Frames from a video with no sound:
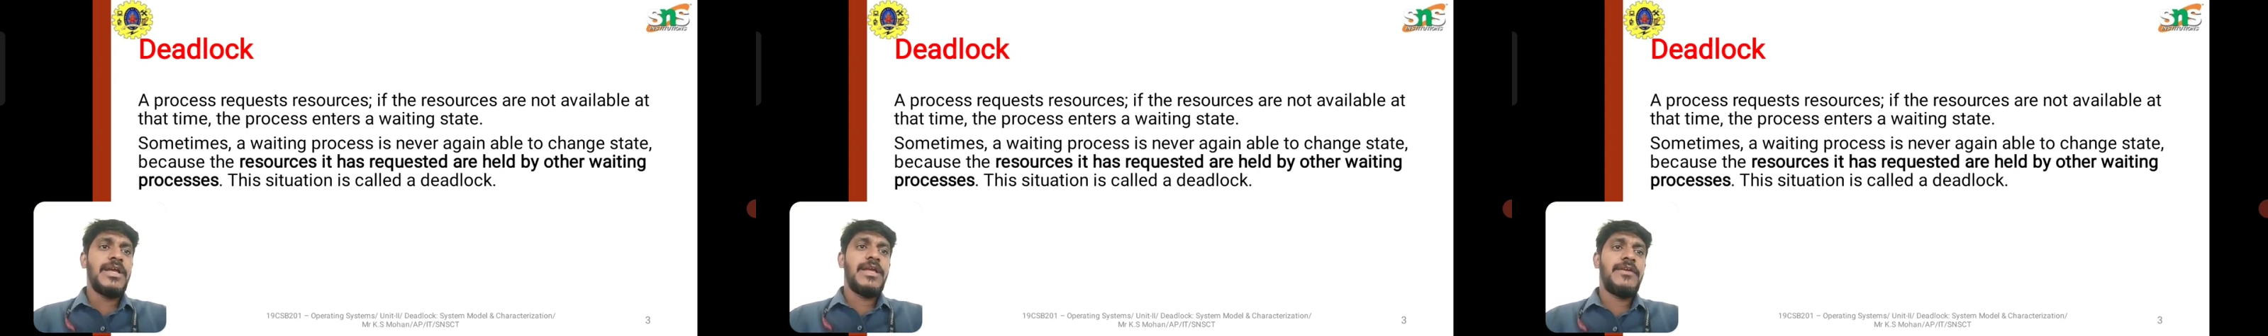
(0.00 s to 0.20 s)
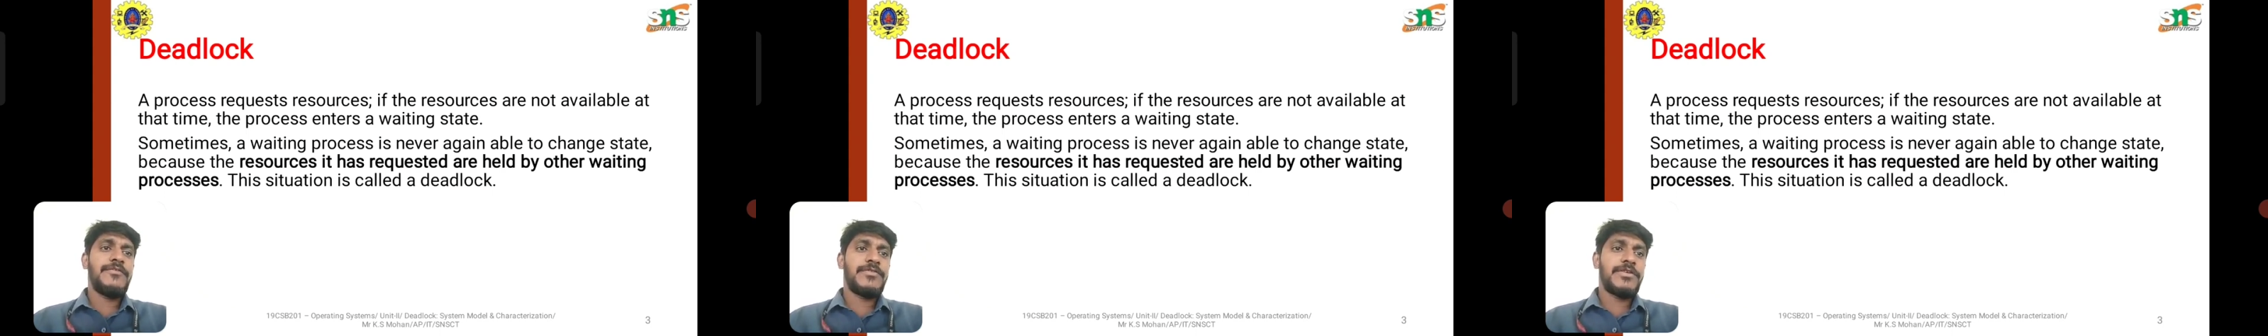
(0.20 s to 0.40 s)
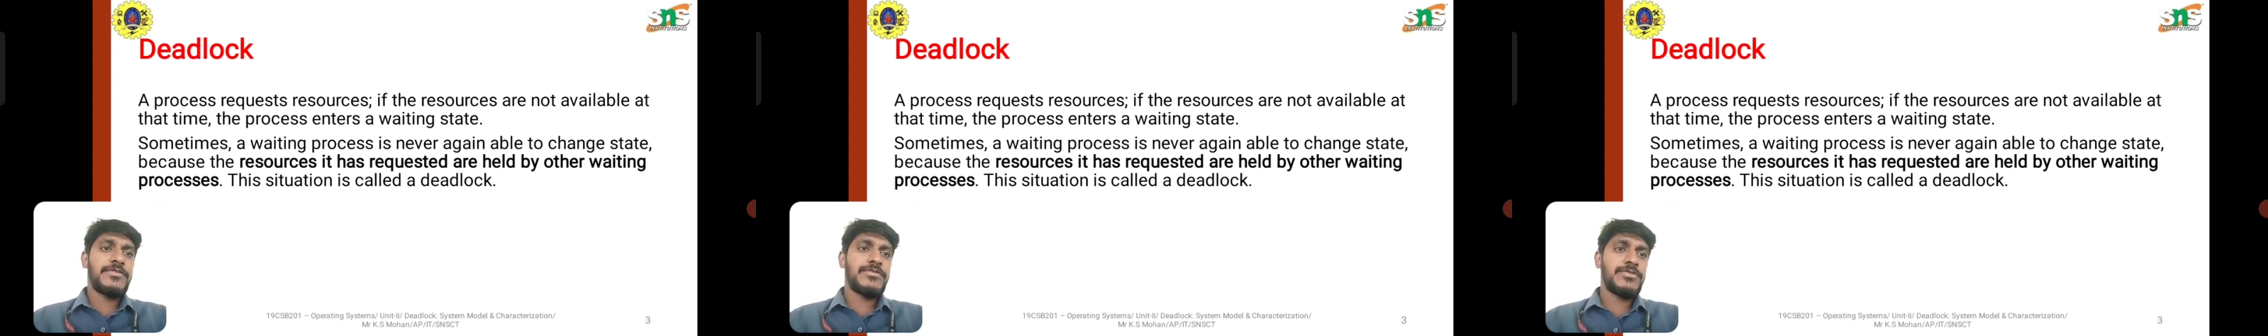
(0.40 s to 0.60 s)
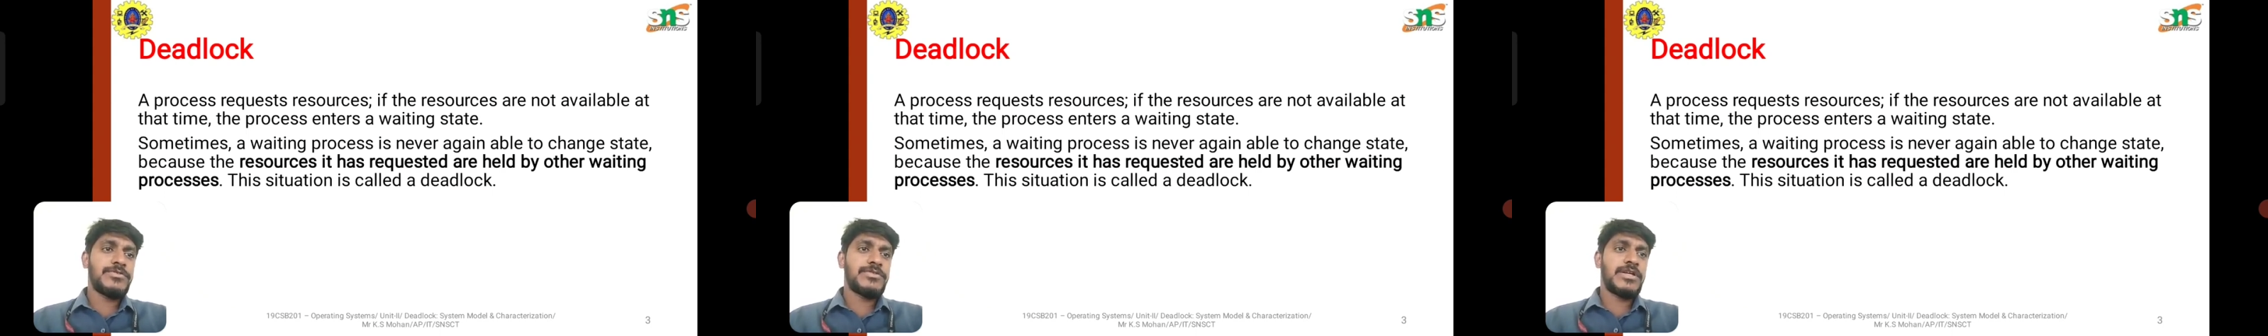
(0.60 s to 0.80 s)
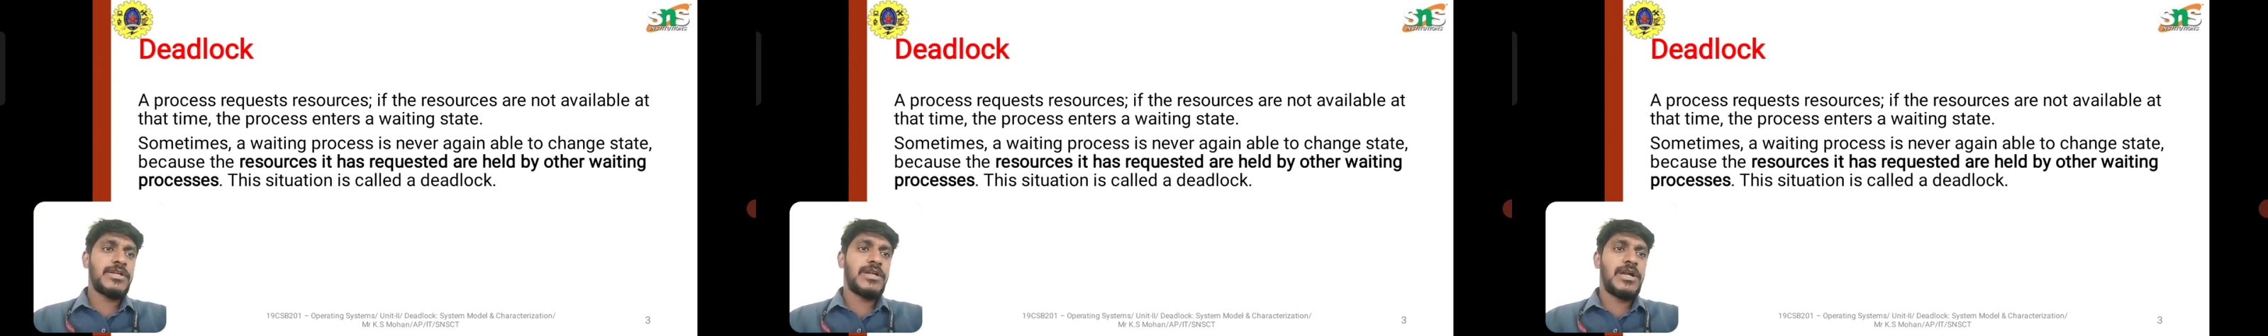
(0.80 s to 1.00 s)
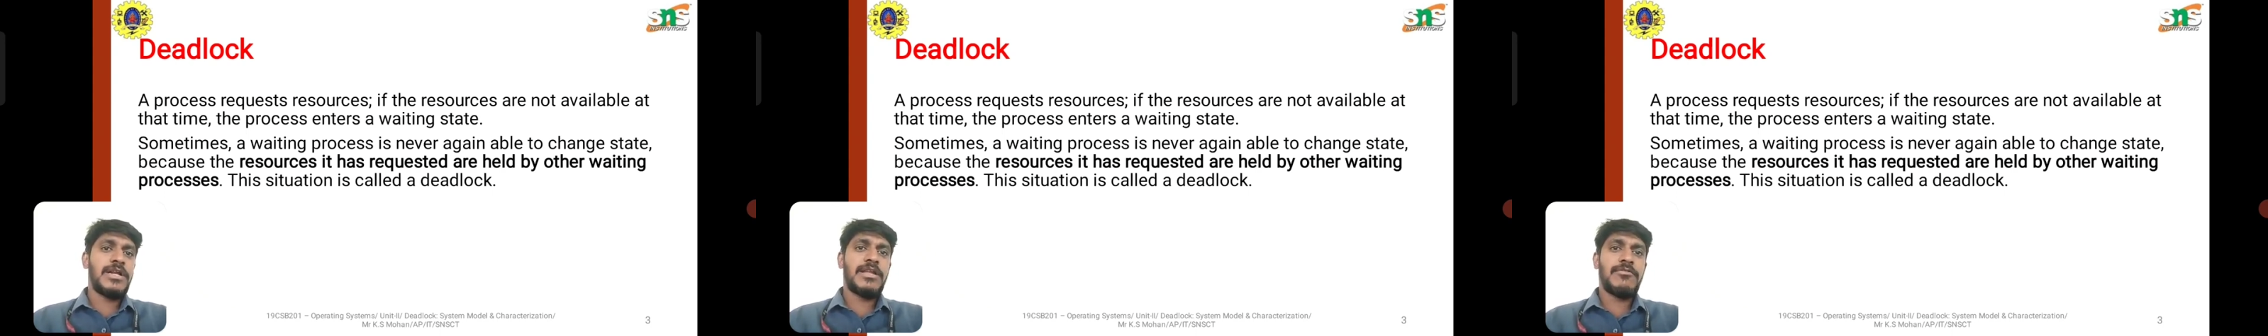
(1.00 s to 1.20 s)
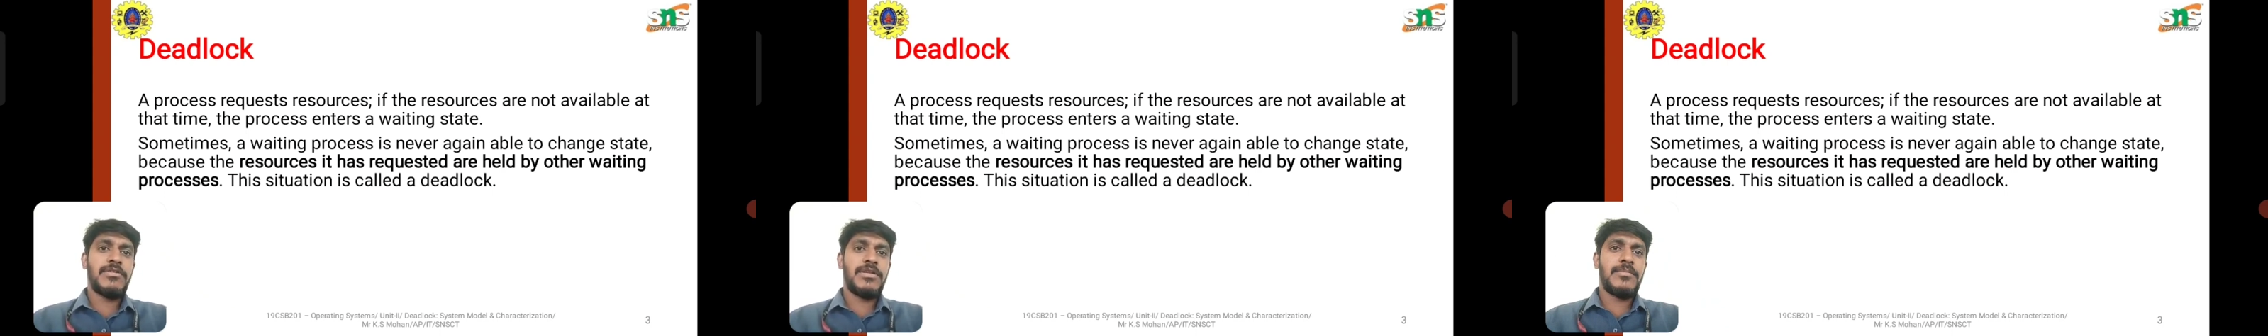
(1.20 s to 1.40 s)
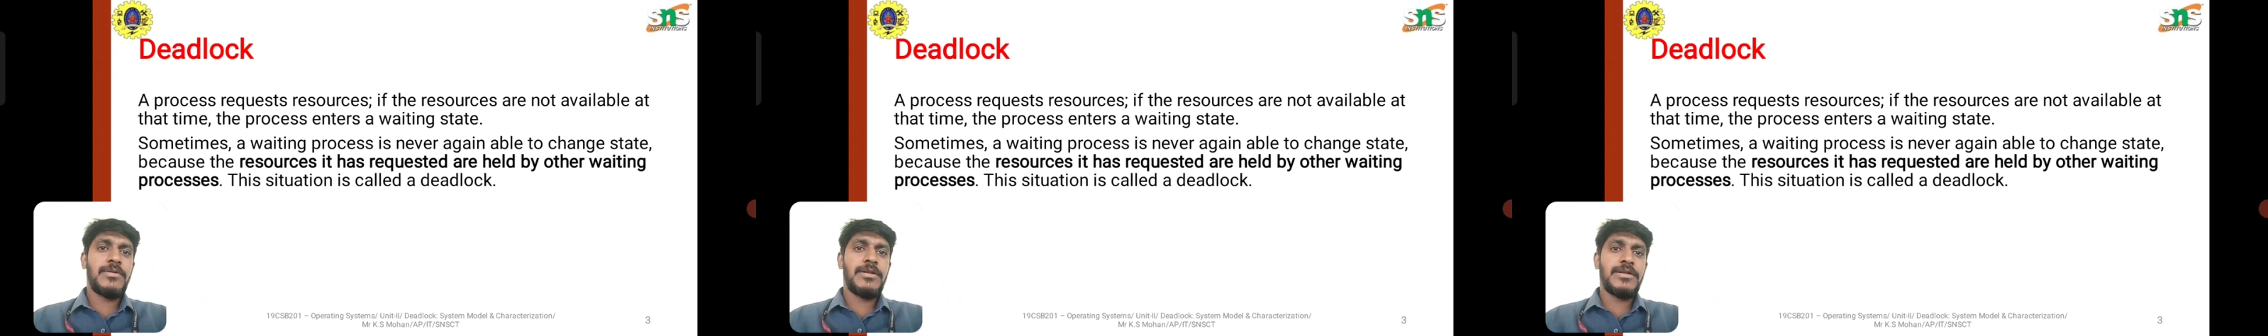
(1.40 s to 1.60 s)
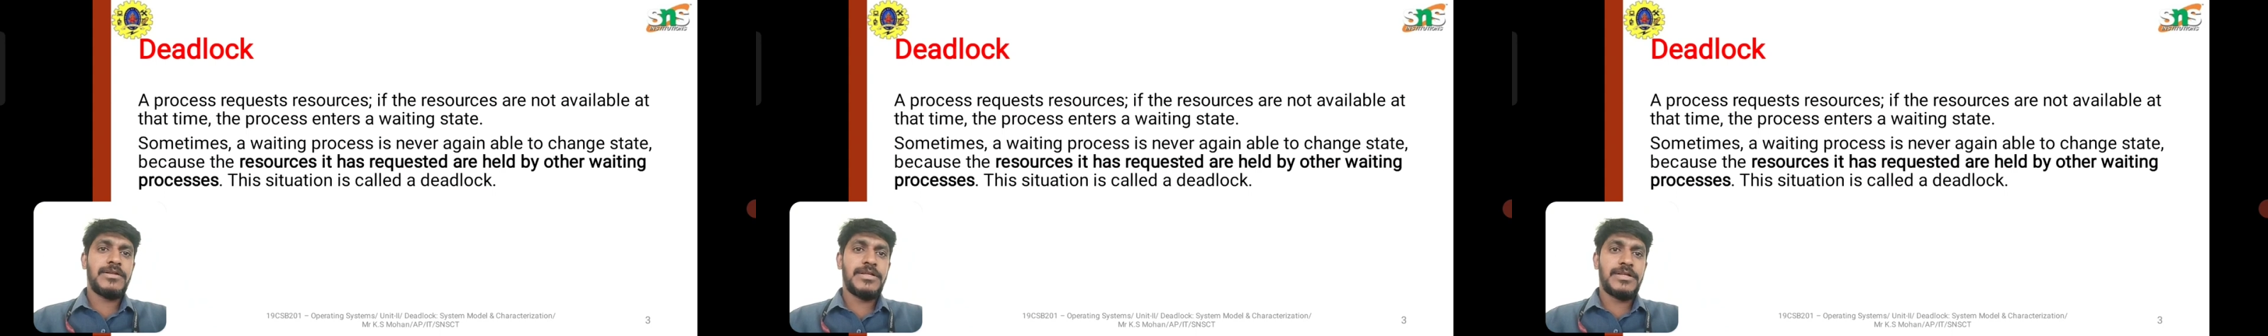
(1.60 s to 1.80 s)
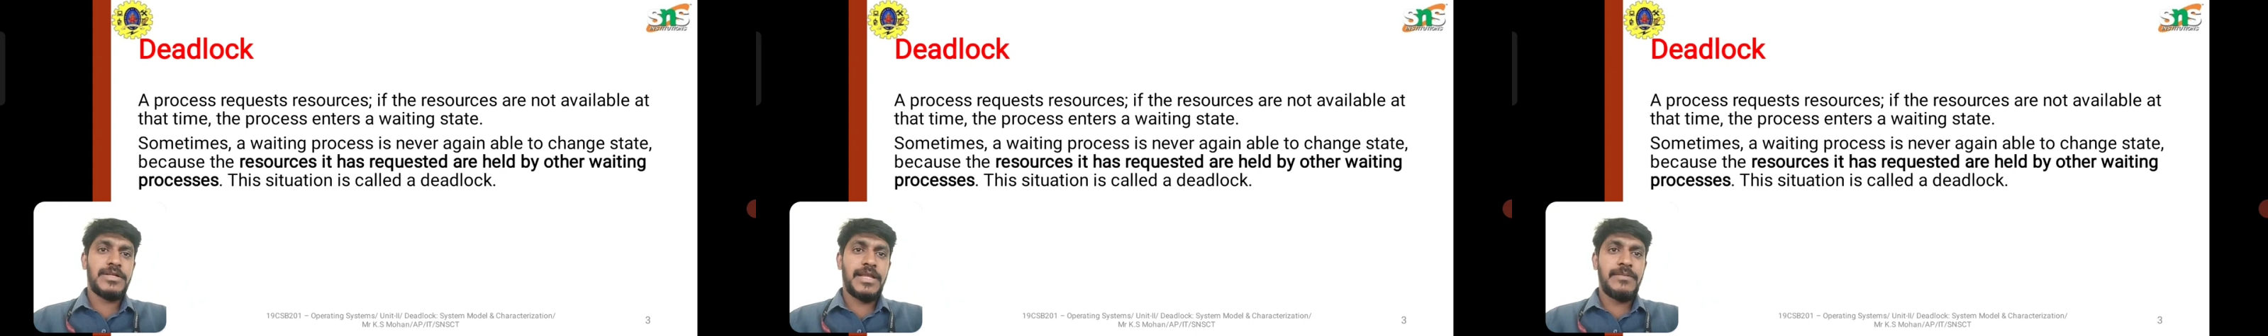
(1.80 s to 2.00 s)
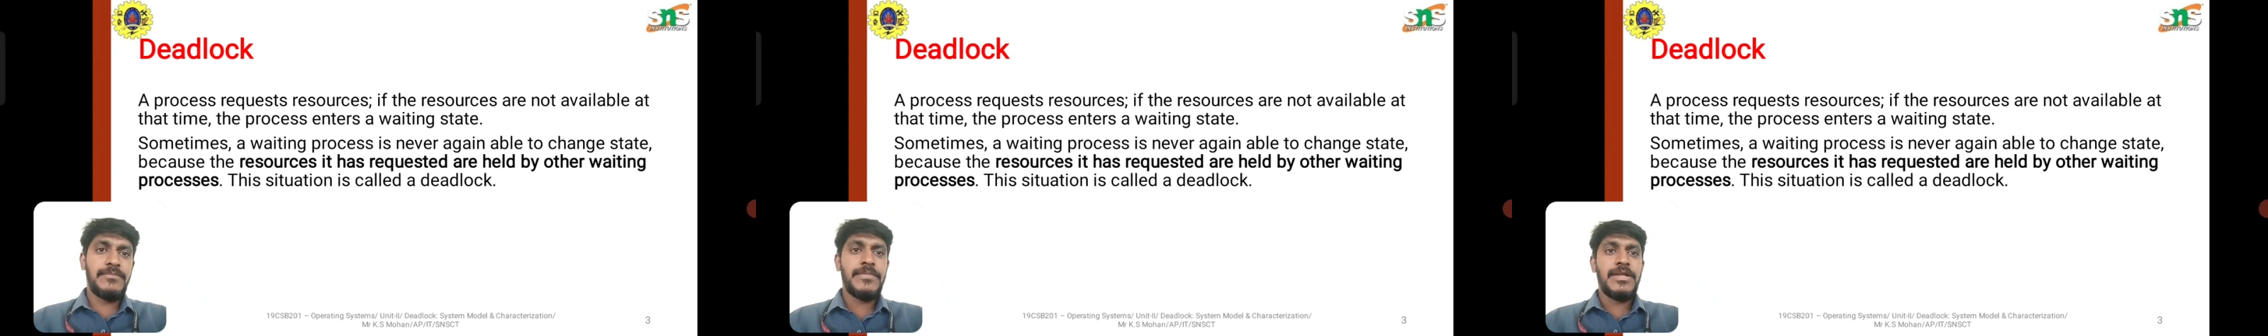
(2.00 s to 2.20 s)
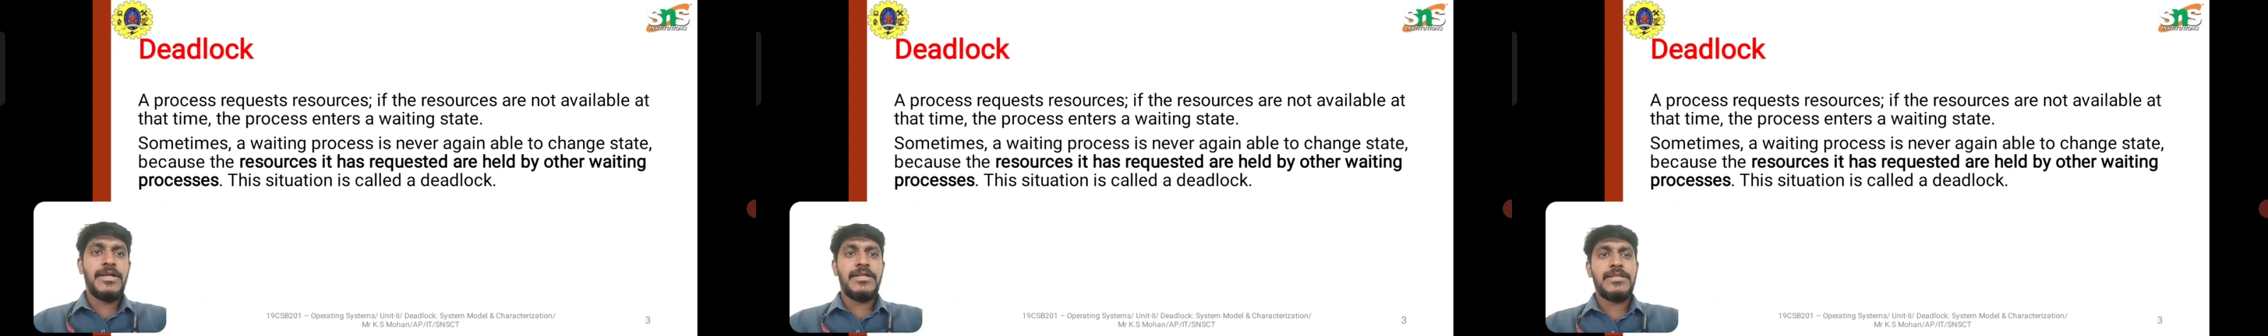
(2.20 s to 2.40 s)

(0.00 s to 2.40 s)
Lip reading: If resources are not available at that time,